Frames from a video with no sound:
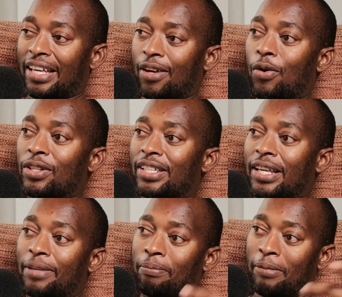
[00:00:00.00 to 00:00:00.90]
it caused
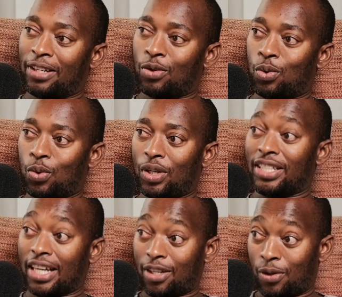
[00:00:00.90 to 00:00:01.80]
the man to
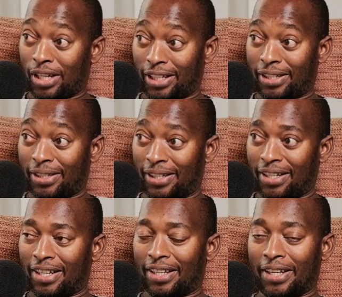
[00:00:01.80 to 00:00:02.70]
ejaculate.
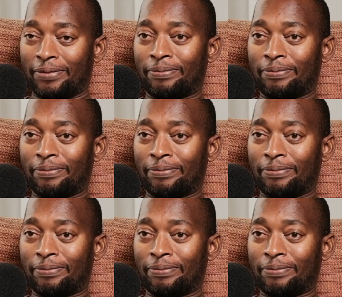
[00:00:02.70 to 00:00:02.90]
Yeah?